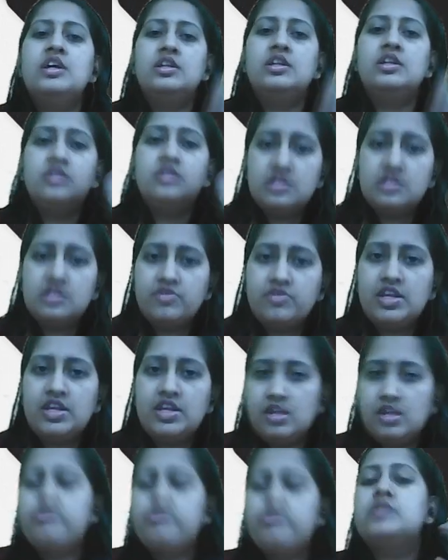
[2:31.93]
this
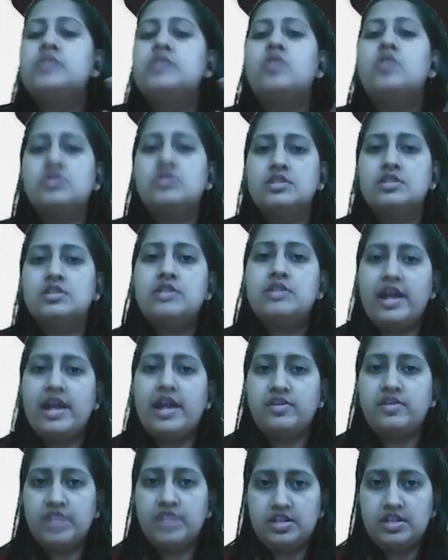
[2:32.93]
variable causes that
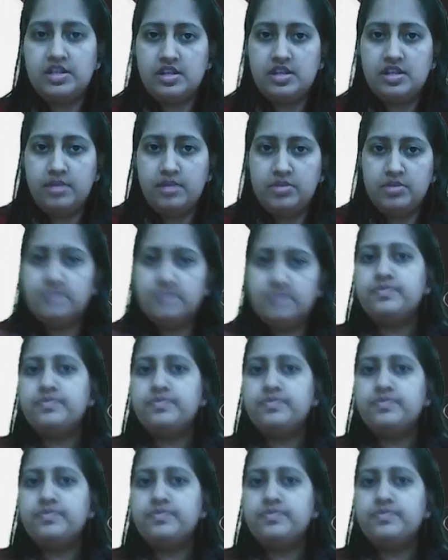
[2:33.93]
variable,